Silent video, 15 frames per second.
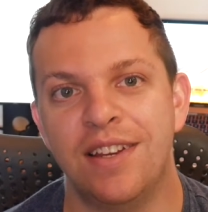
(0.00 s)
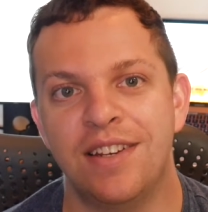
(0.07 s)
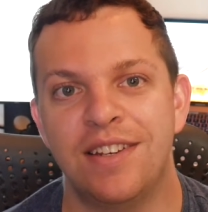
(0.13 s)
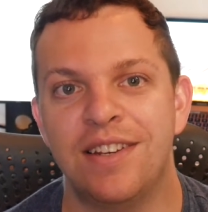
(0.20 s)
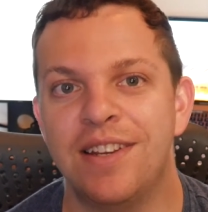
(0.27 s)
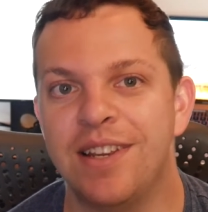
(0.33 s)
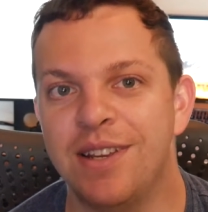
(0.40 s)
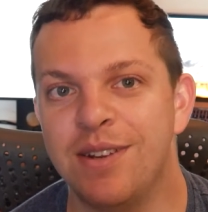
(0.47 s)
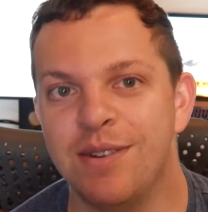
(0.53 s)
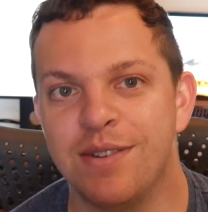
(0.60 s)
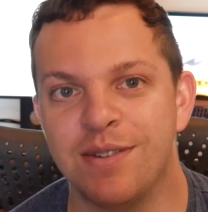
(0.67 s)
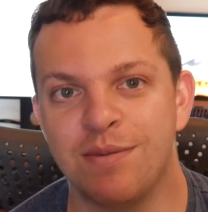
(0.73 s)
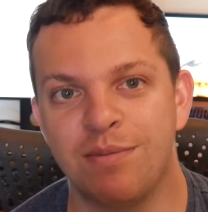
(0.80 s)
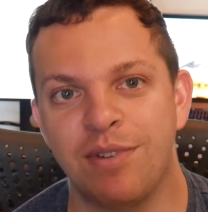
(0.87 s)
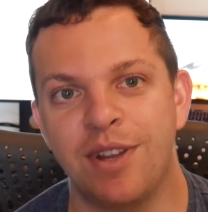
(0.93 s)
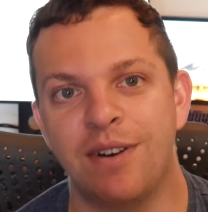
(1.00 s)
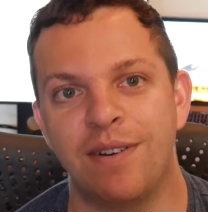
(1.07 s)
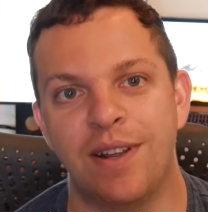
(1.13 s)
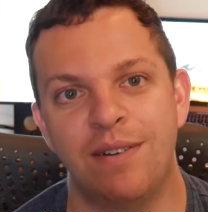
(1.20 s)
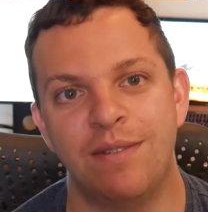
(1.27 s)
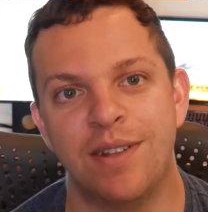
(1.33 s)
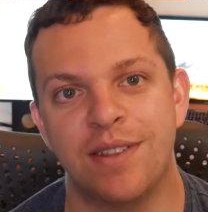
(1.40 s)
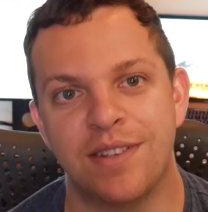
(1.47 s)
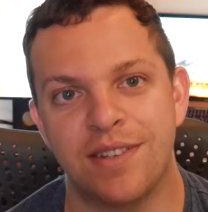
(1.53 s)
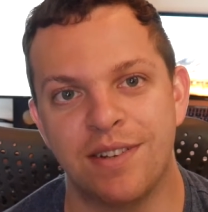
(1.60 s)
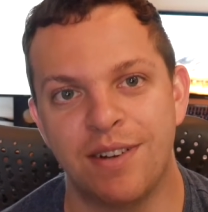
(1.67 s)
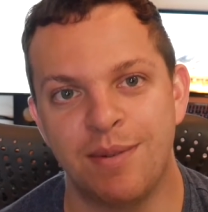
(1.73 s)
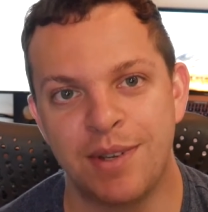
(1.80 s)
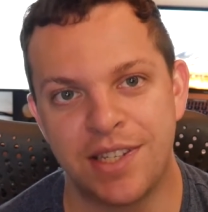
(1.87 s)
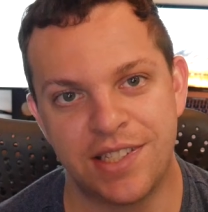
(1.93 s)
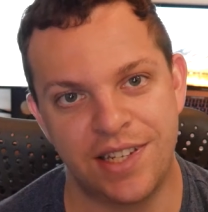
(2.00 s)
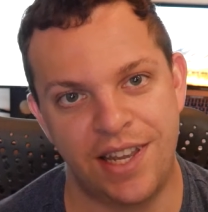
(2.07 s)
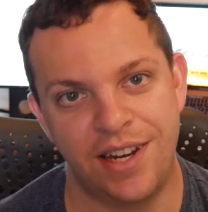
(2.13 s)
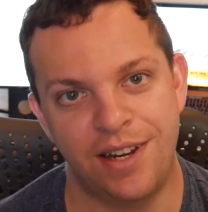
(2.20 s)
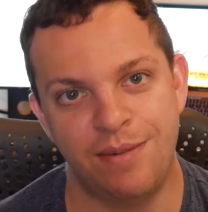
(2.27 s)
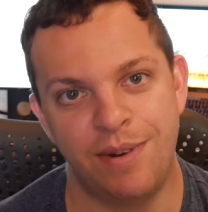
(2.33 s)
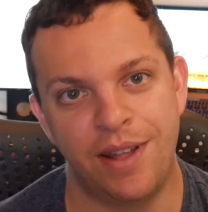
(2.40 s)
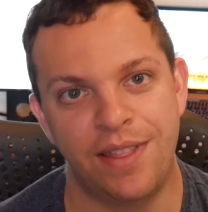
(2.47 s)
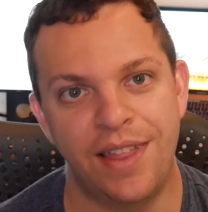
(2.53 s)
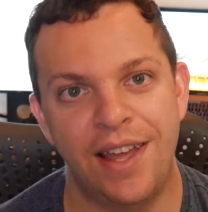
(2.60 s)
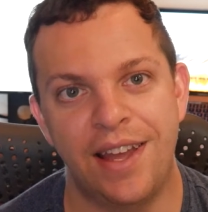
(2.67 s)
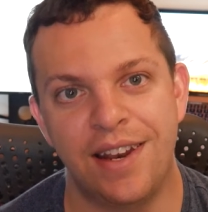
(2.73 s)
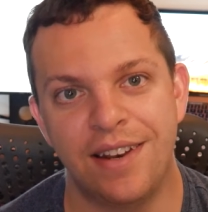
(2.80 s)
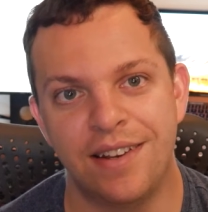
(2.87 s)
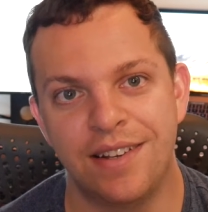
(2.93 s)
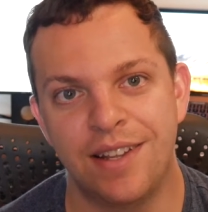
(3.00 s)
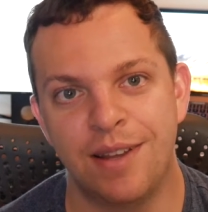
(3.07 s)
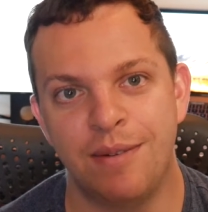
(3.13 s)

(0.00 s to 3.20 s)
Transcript: use and play around with. So I'm excited about that.